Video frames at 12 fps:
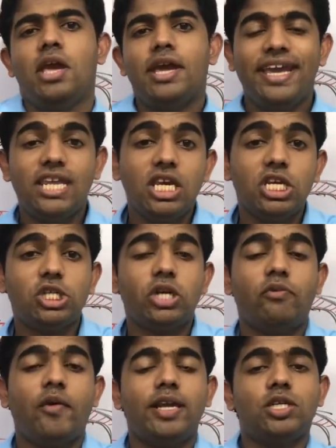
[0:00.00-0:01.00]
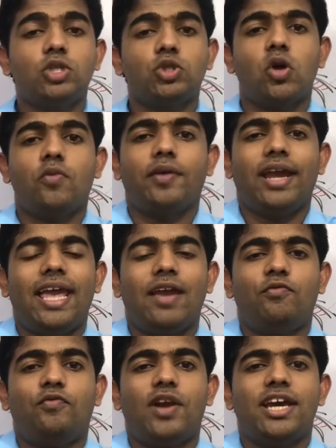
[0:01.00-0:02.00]
initial ranges of
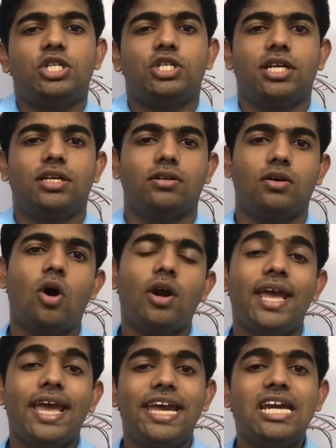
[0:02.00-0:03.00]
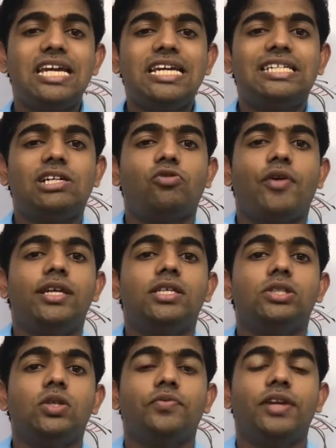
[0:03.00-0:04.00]
flexion or initial
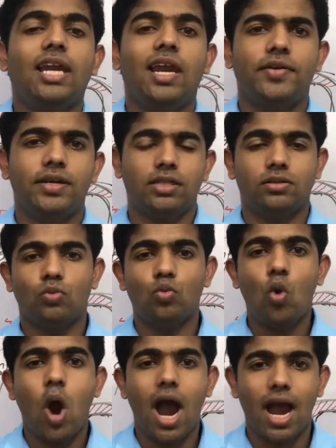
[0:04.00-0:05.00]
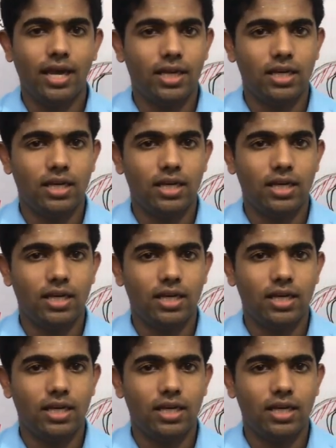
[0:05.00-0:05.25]
ranges of elevation. Why?